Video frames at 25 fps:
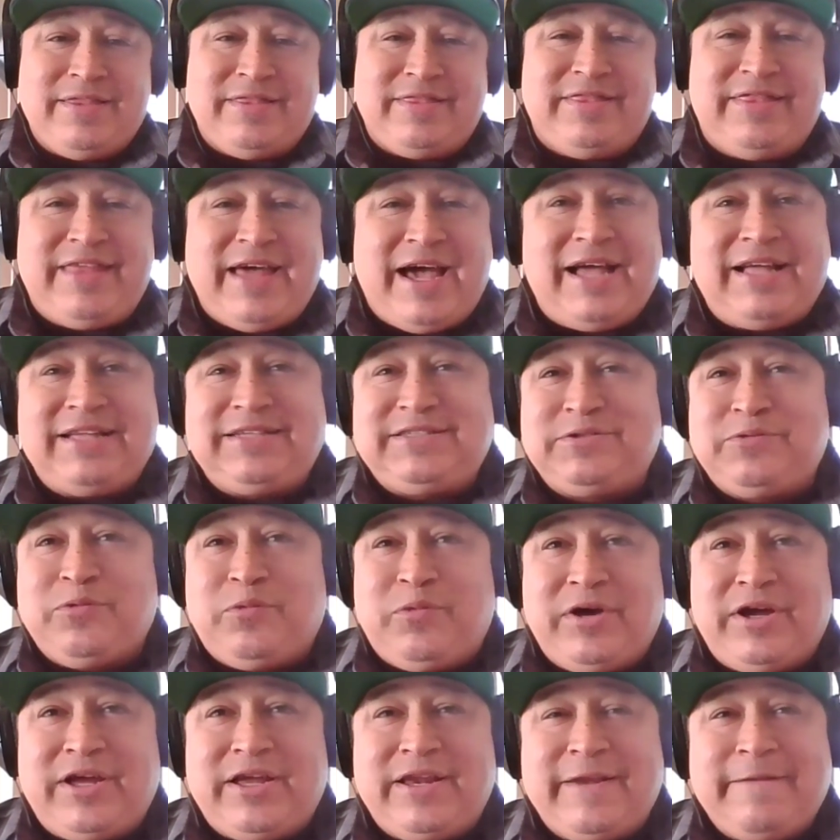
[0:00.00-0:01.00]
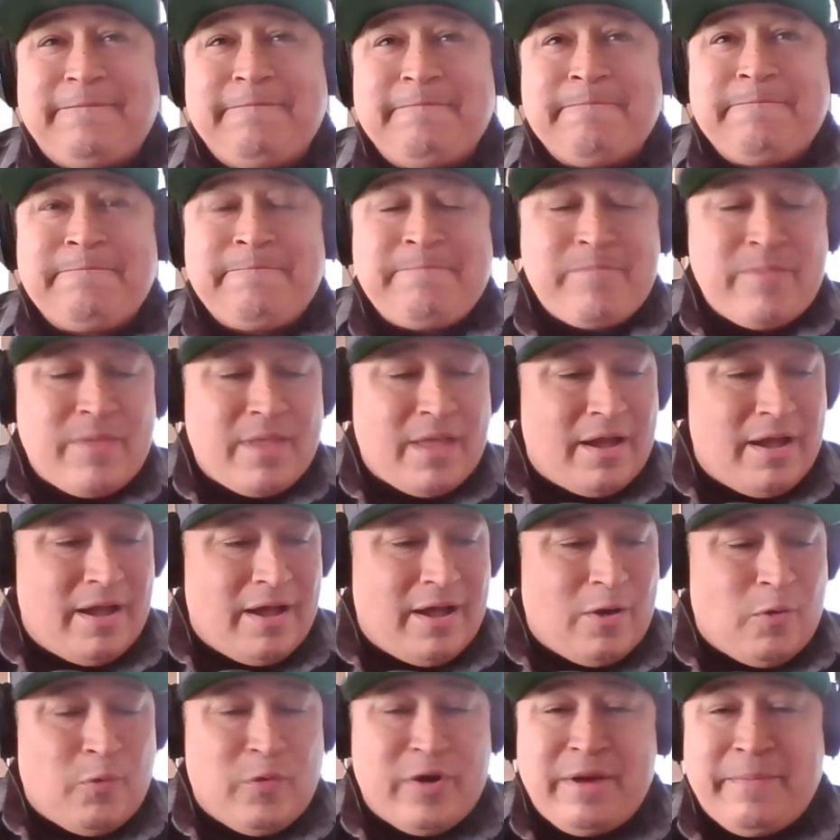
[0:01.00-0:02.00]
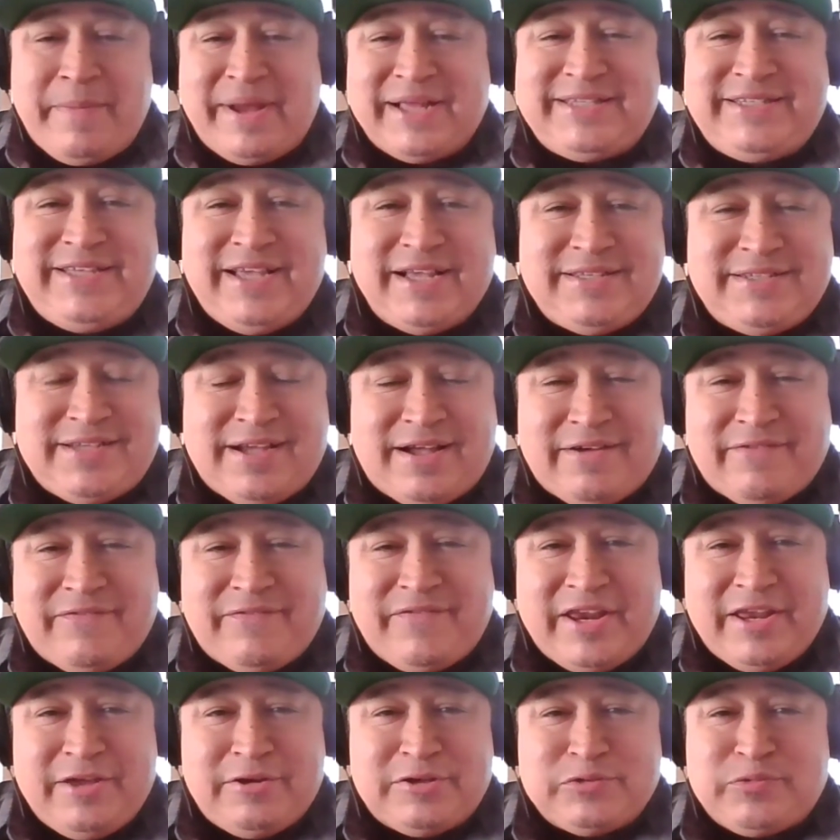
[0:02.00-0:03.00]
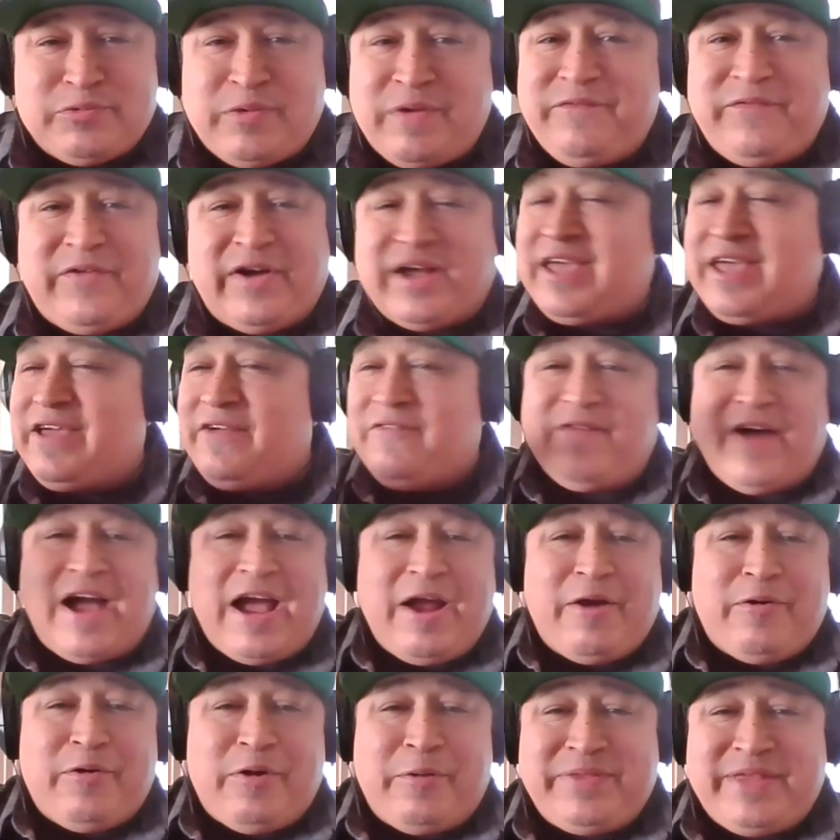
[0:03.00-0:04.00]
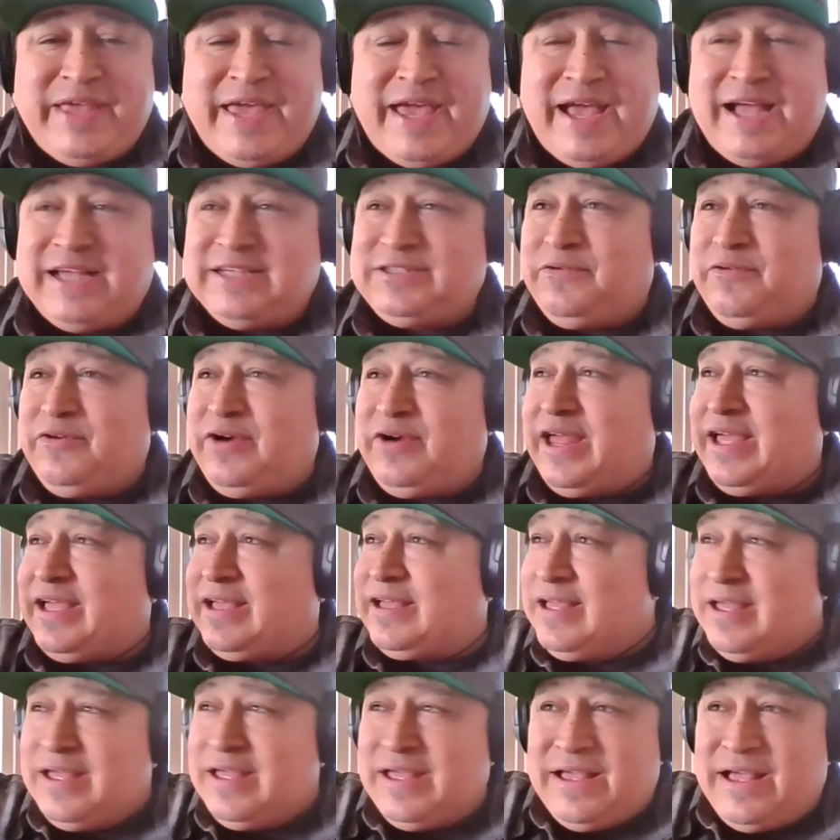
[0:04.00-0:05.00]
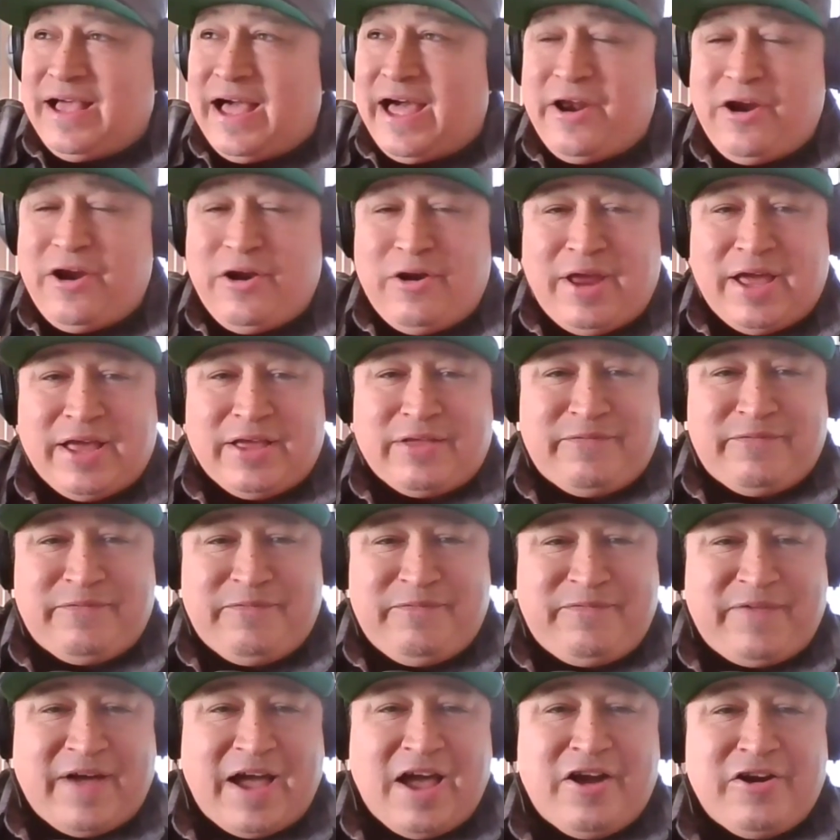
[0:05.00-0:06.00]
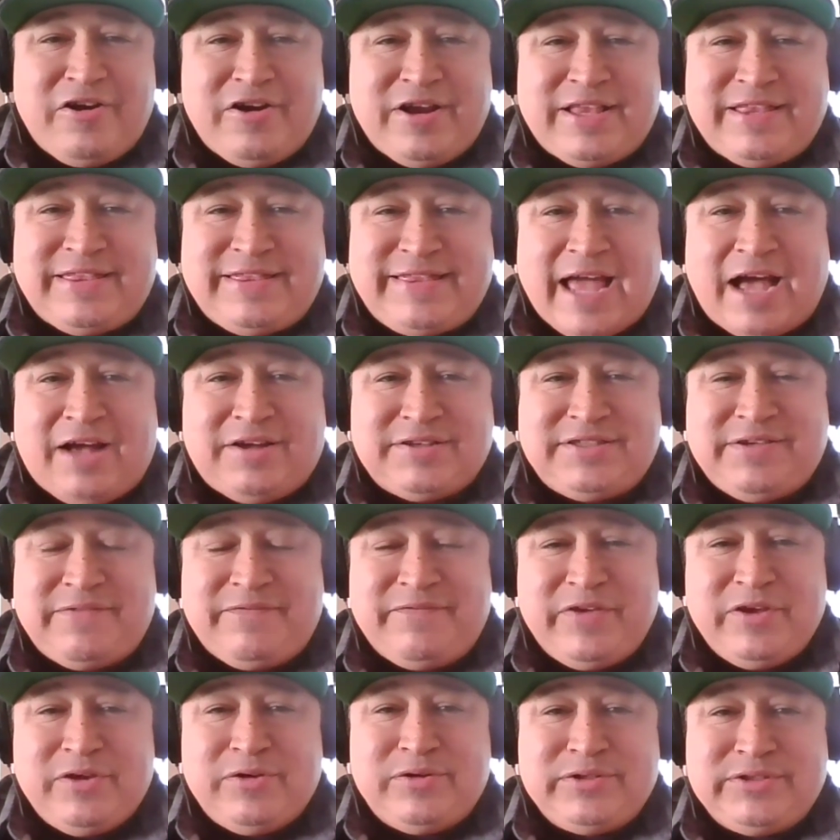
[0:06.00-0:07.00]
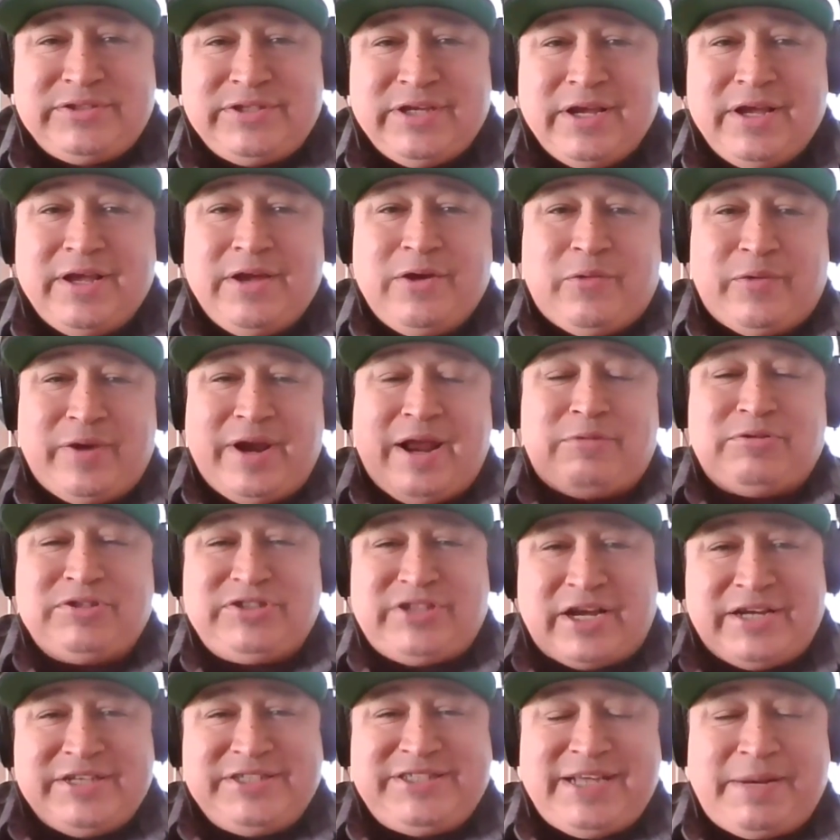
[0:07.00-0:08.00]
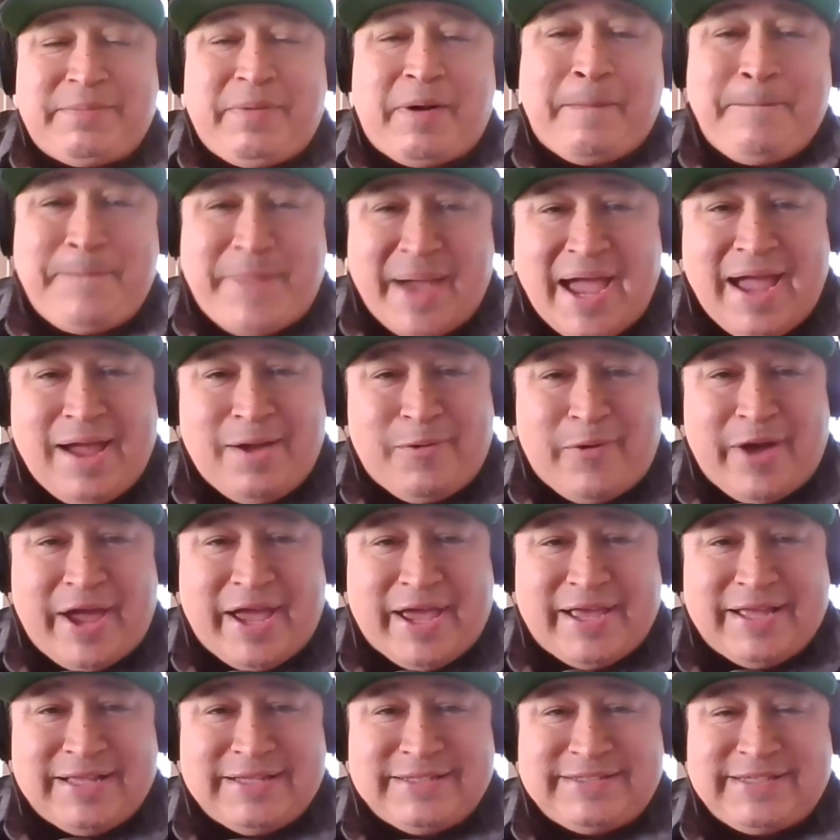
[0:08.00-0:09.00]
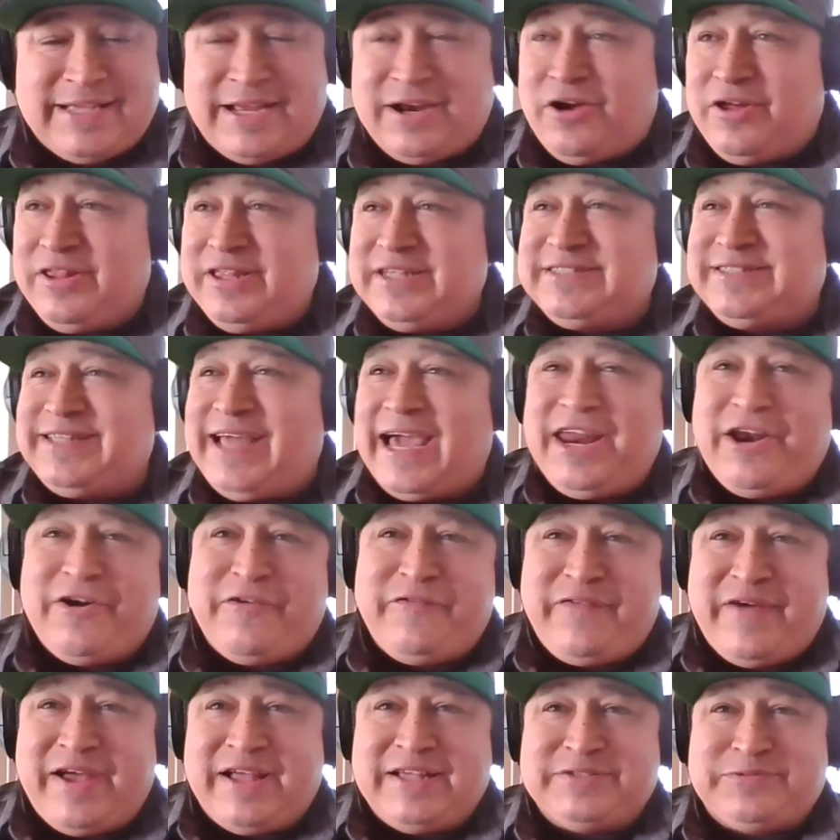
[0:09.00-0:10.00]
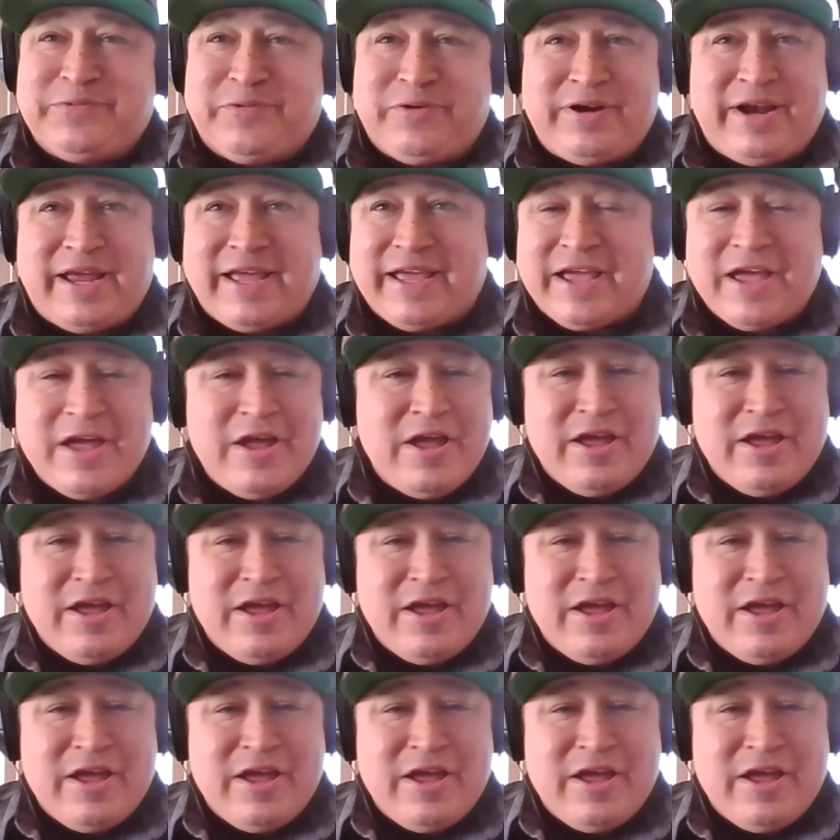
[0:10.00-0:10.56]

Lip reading: That's what one of my TikTok videos went fucking viral up the ass over like 500,000 views when I was talking shit about bandwagons, and all these Niner fans were like